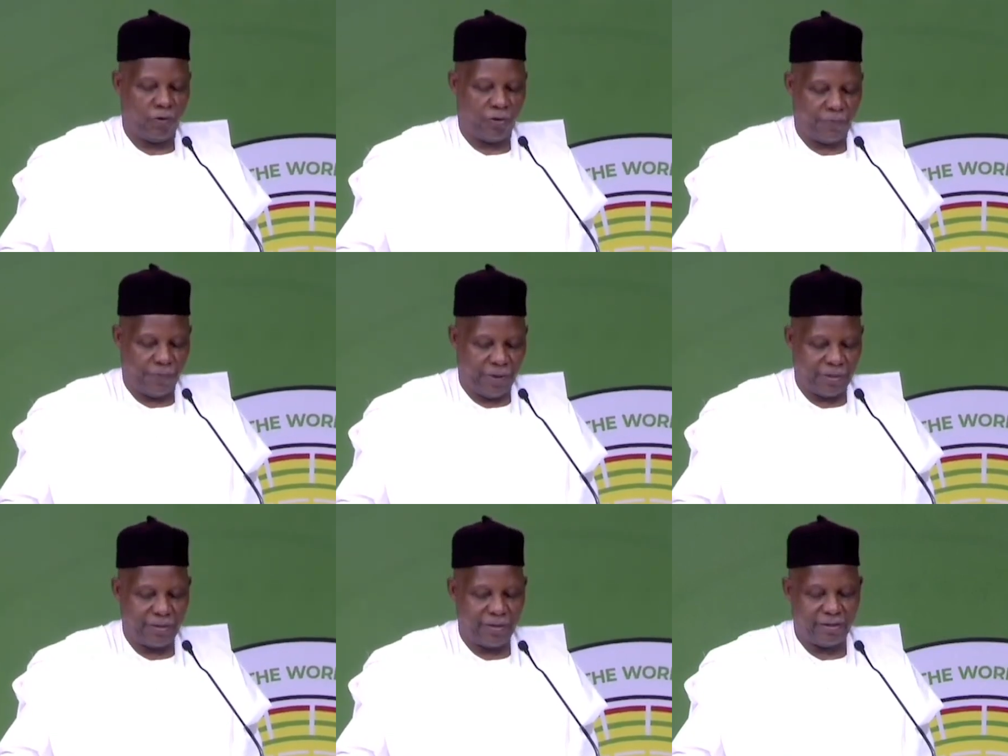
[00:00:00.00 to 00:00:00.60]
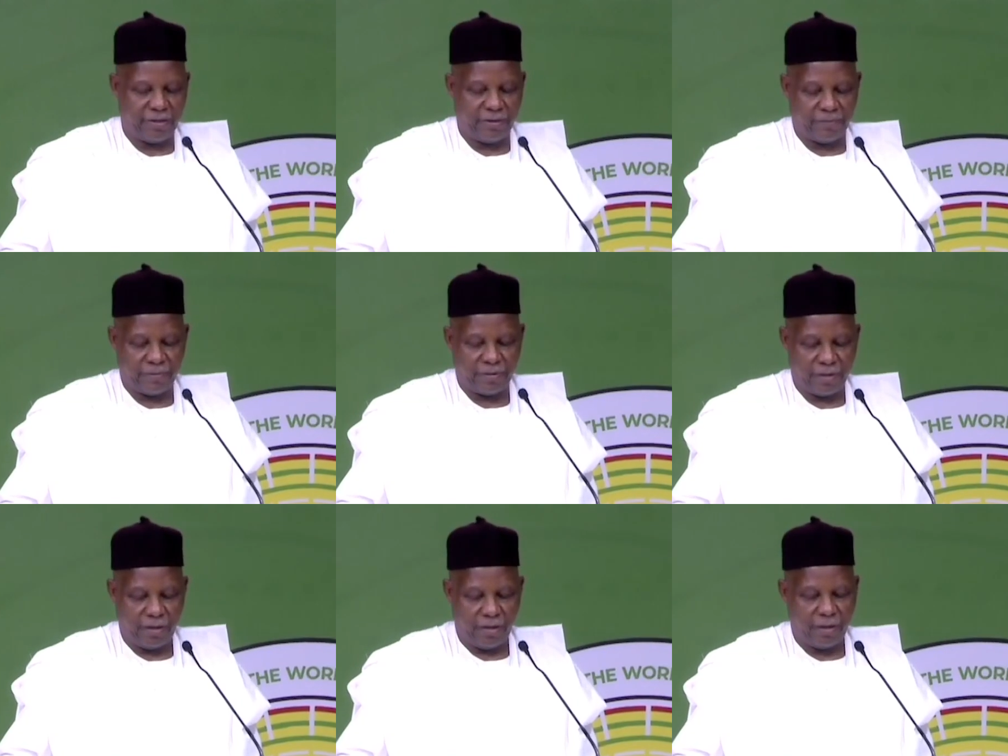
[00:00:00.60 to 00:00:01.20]
forge
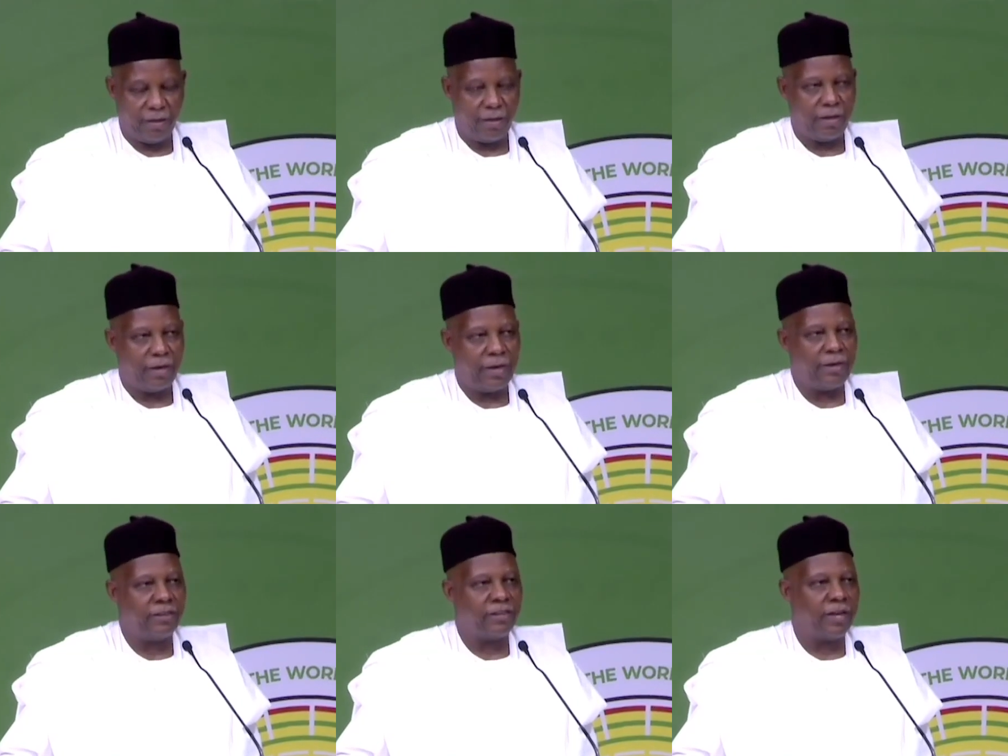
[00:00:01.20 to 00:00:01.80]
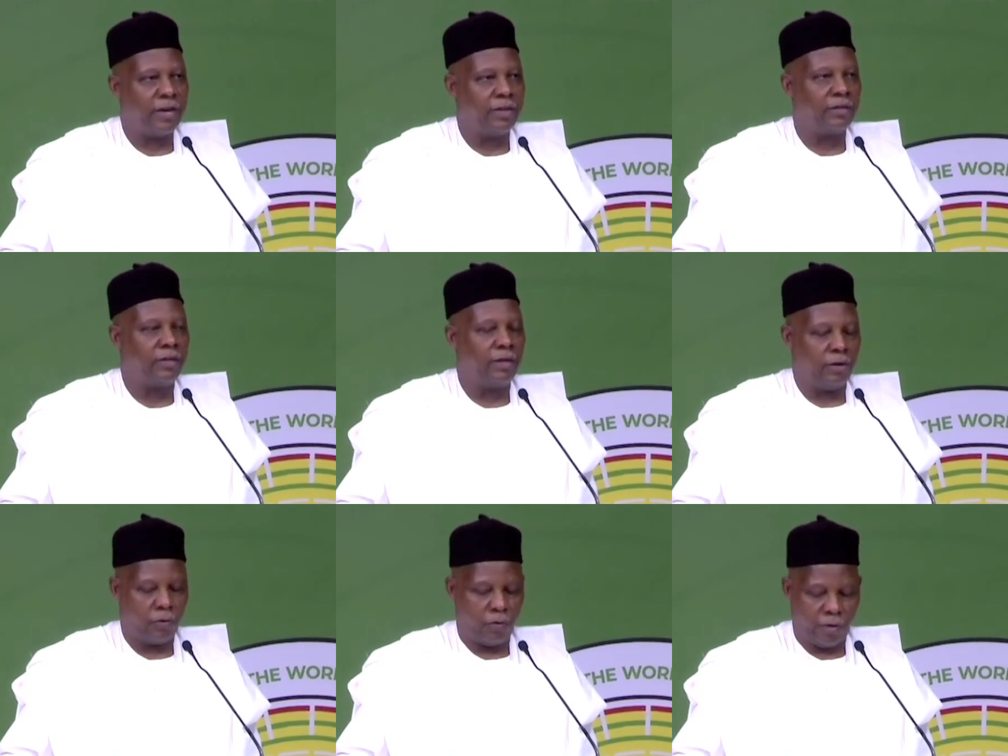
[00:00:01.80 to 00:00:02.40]
partnerships, and
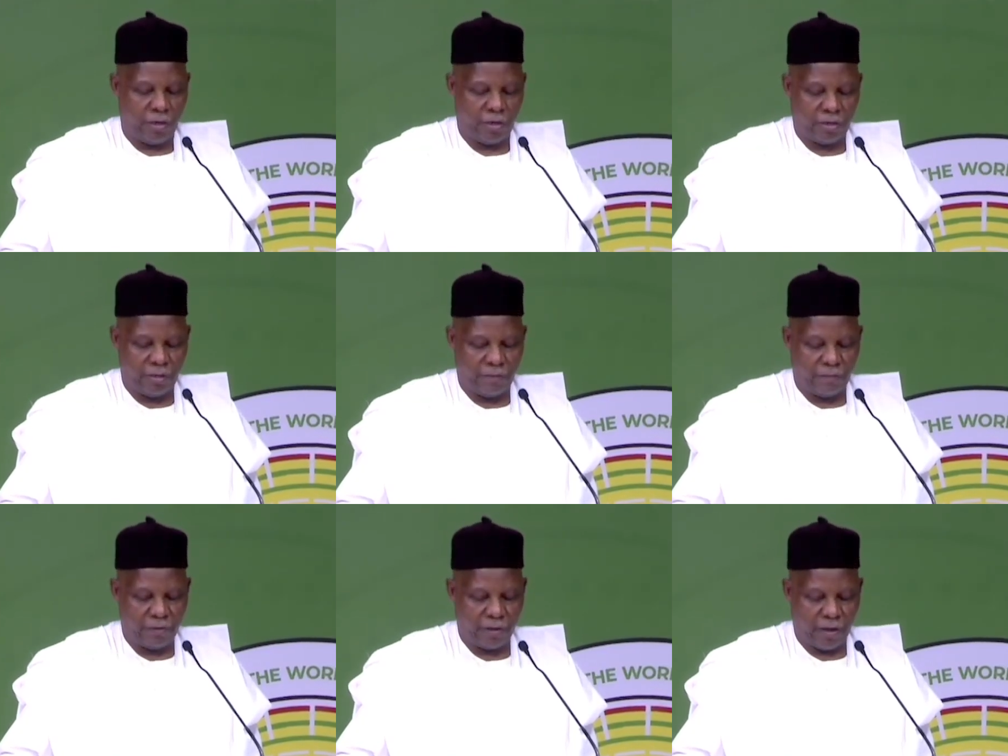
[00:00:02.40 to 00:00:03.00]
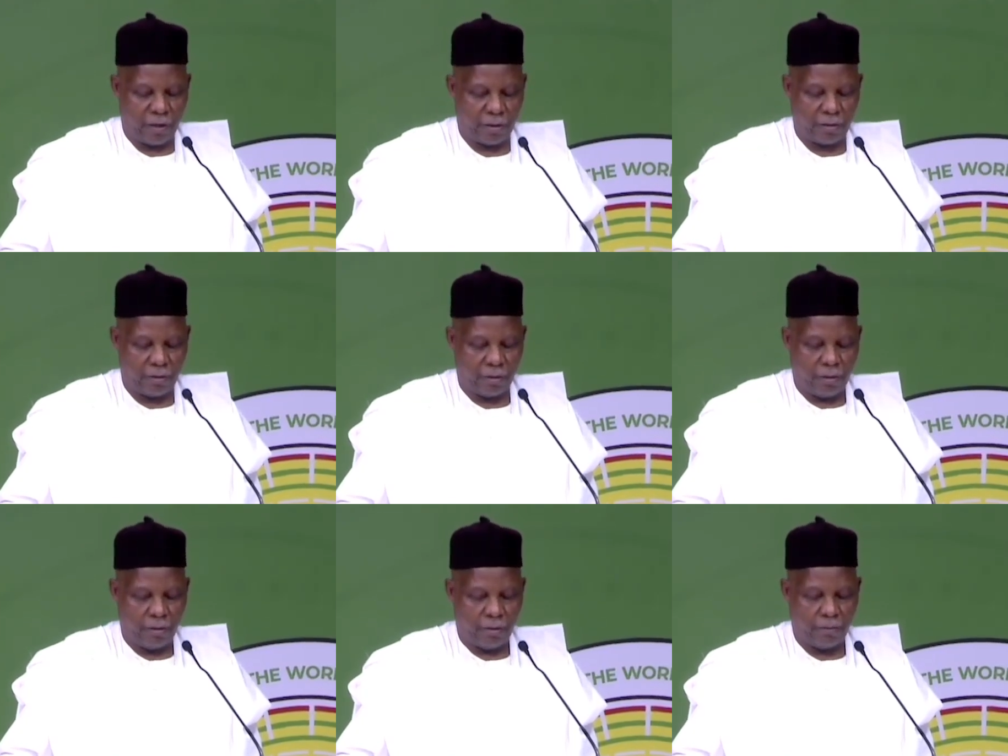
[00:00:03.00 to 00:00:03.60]
chart a collective
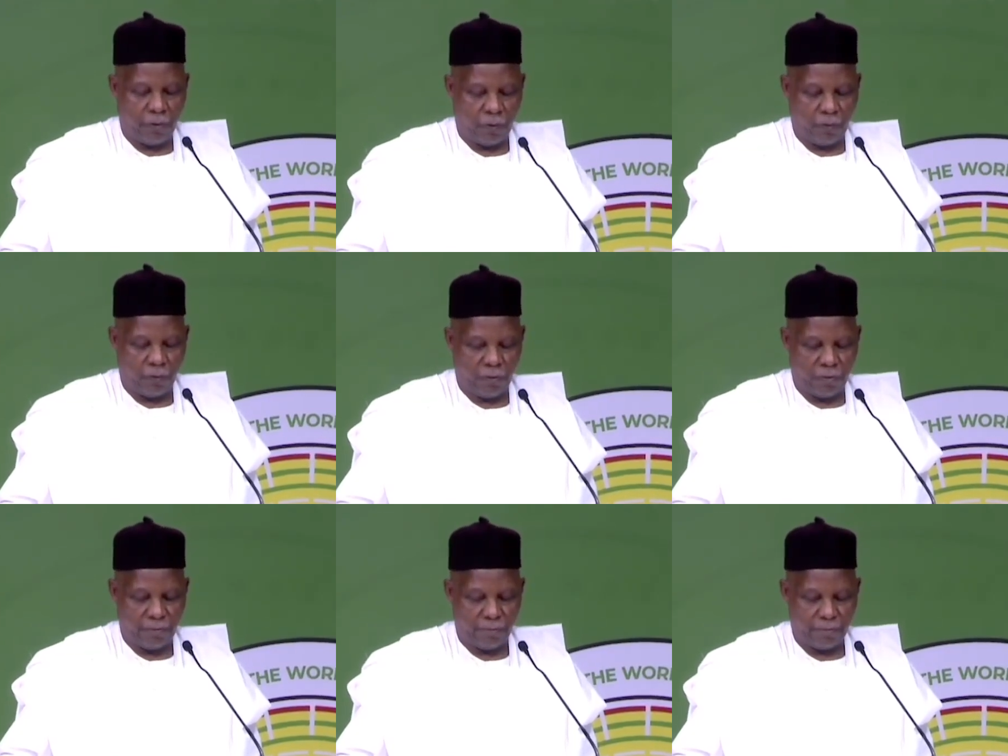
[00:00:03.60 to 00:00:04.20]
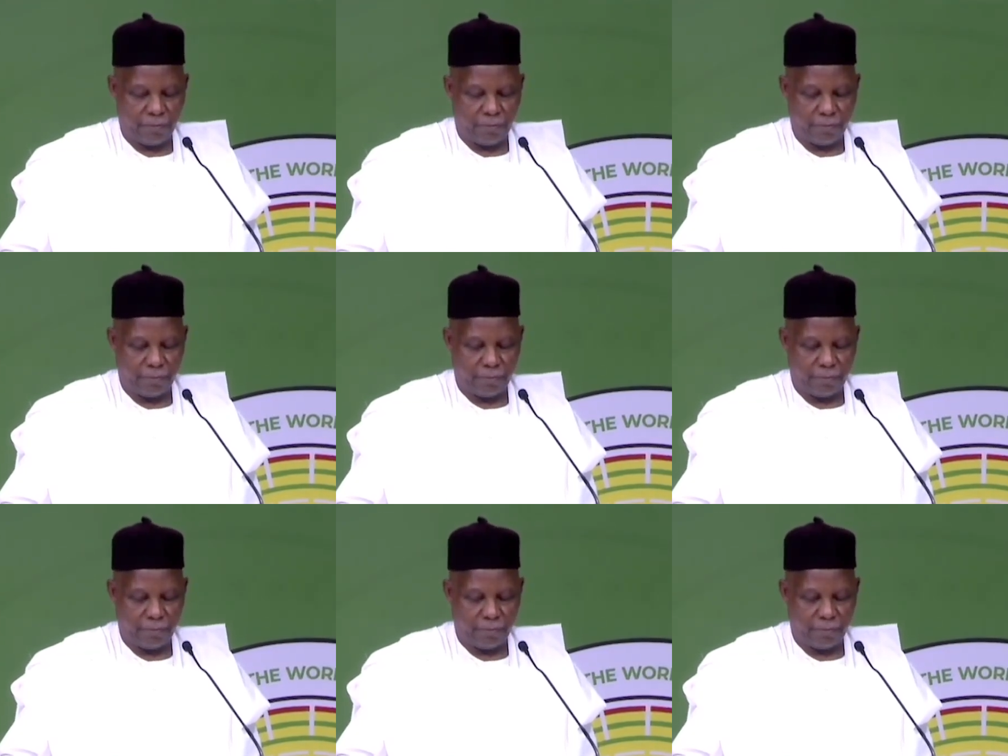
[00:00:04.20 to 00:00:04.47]
path forward.